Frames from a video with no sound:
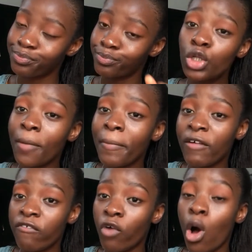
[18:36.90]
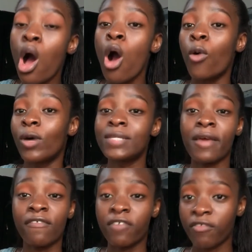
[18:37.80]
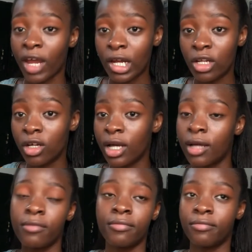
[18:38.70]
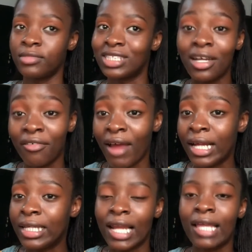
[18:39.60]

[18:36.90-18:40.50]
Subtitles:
Look number 4 was my favorite look generally.